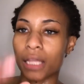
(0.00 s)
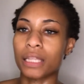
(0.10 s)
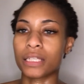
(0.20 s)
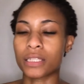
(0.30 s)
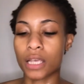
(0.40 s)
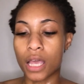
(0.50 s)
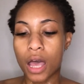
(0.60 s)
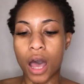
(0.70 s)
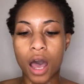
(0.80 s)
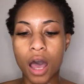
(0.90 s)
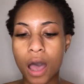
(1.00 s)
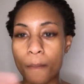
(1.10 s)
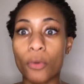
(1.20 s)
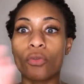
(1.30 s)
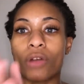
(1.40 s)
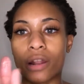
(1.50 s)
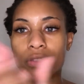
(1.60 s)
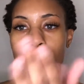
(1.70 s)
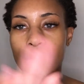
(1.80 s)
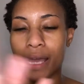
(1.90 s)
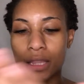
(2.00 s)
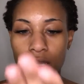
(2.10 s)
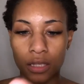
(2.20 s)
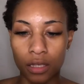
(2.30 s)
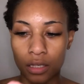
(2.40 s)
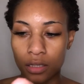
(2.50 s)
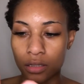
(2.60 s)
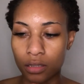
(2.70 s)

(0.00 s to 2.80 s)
this. Right off the bat, the